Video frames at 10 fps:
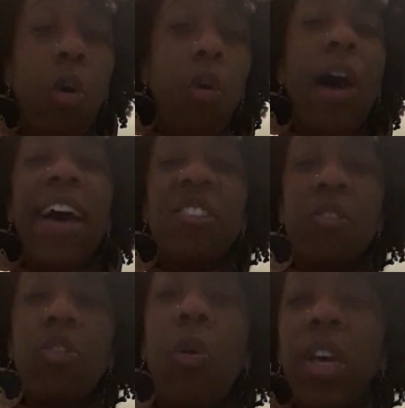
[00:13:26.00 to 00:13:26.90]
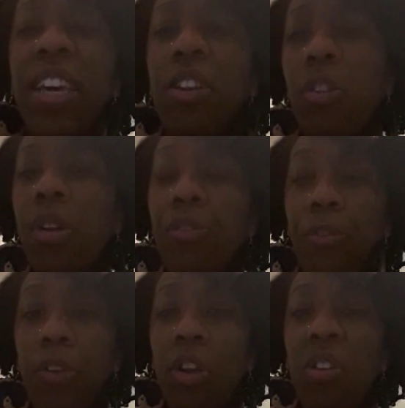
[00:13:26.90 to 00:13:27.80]
or you can do it
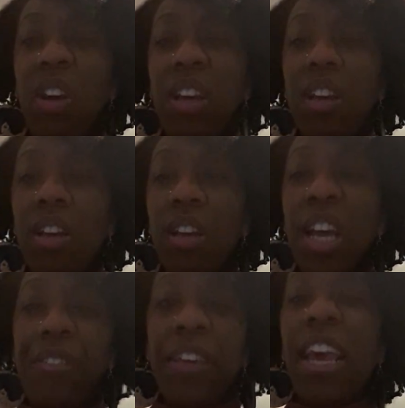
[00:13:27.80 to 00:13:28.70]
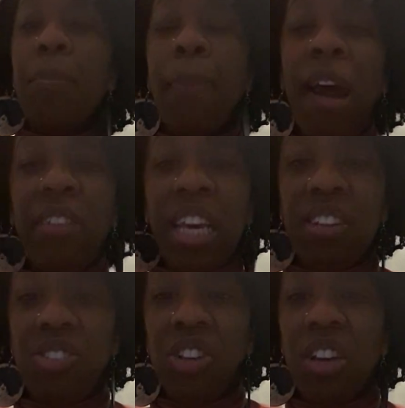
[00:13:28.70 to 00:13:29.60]
through if you get
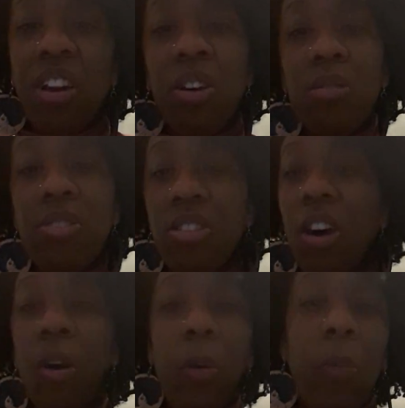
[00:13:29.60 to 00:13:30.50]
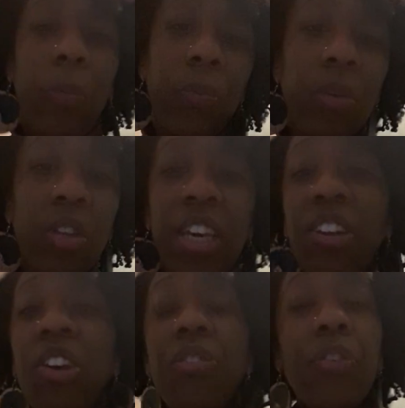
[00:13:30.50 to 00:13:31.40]
married, you know. So you can
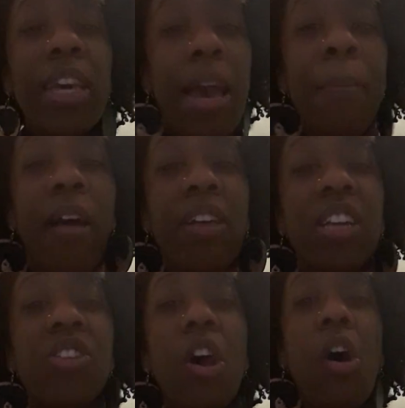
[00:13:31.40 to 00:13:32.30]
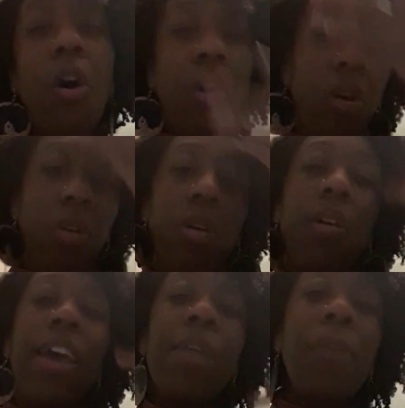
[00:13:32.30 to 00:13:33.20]
do it if you get married,
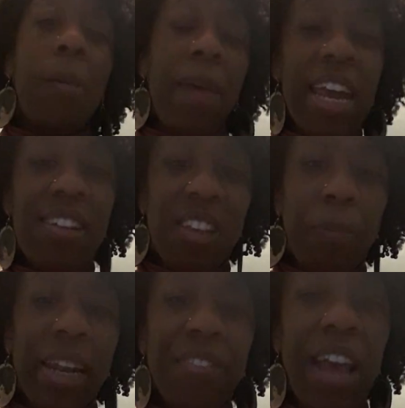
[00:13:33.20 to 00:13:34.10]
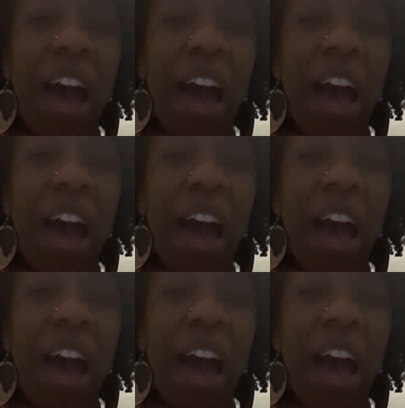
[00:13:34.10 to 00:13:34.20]
or in Barbados, I believe you